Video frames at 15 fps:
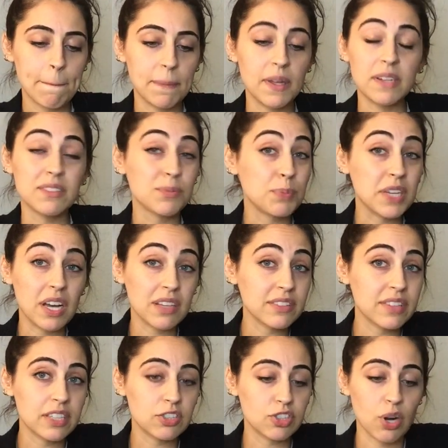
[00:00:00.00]
and it's because
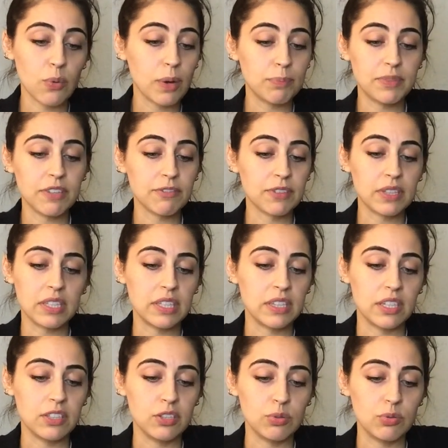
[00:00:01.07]
they show up differently
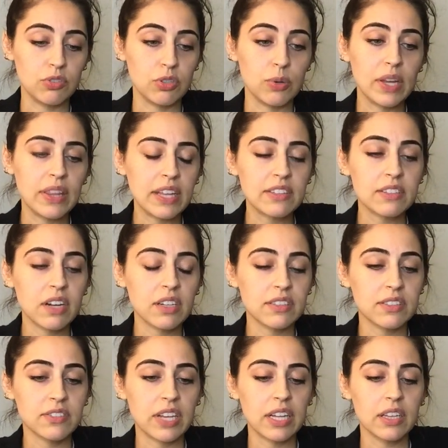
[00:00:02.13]
than you do and that's not
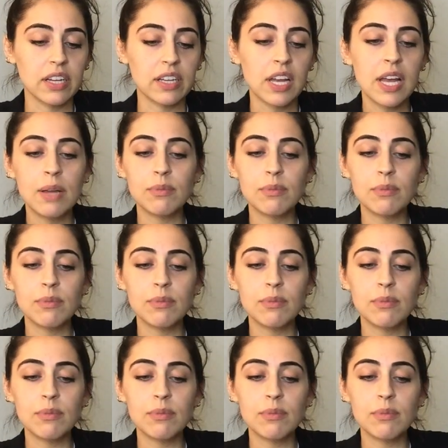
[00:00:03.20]
to say like